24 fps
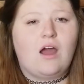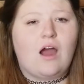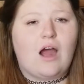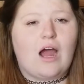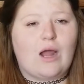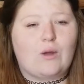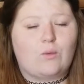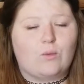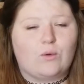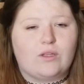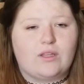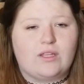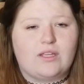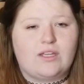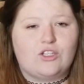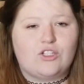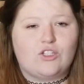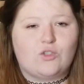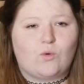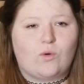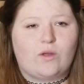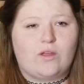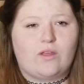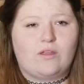I really
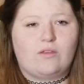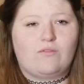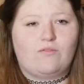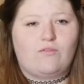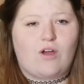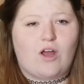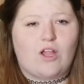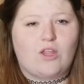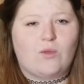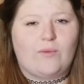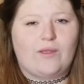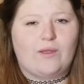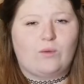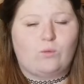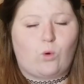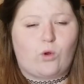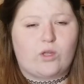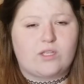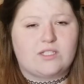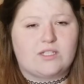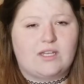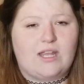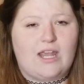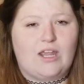enjoy following
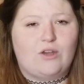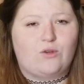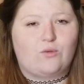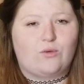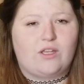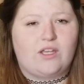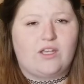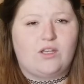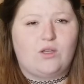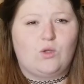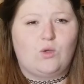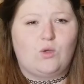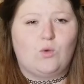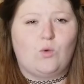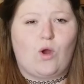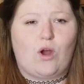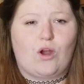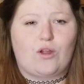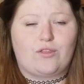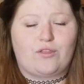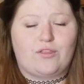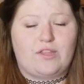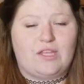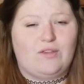Royce and Hadrian, who
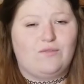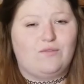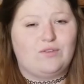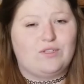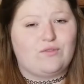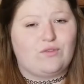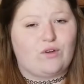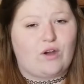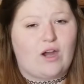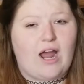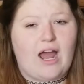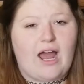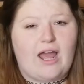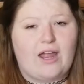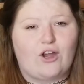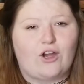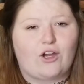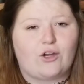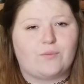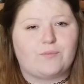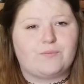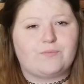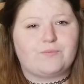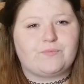are thieves for
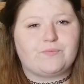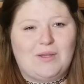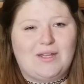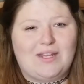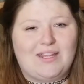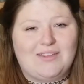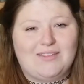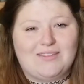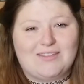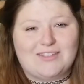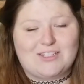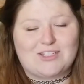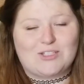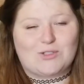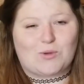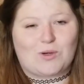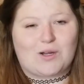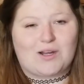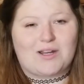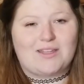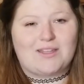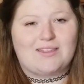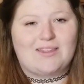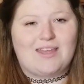hire. But in this
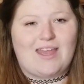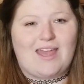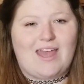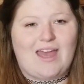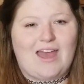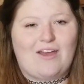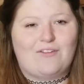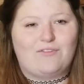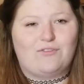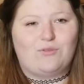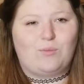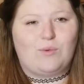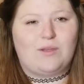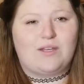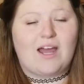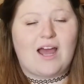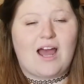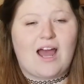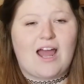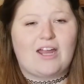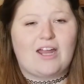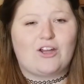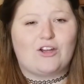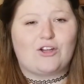story, they have been
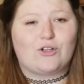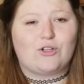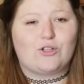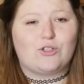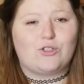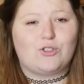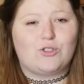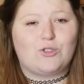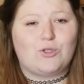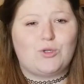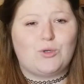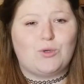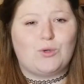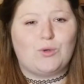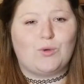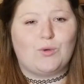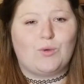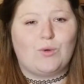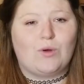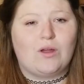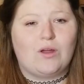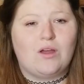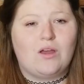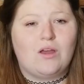hired
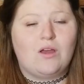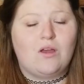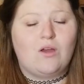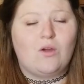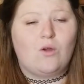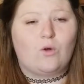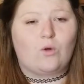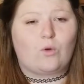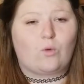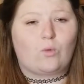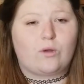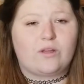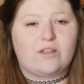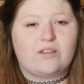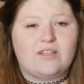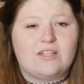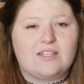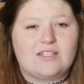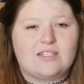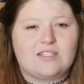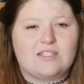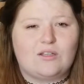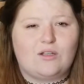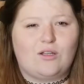to rid
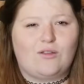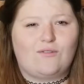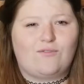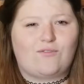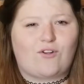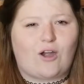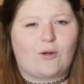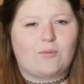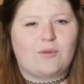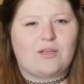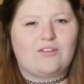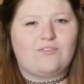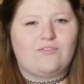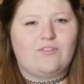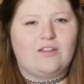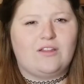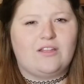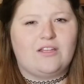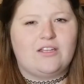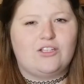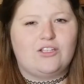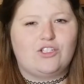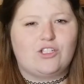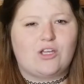this little farming
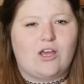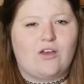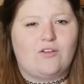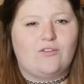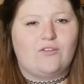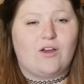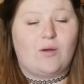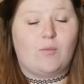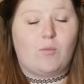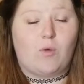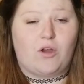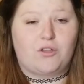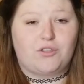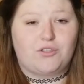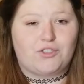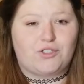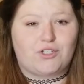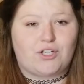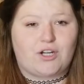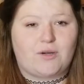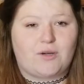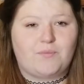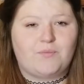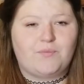village of a
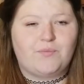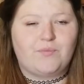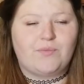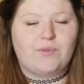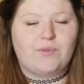monster.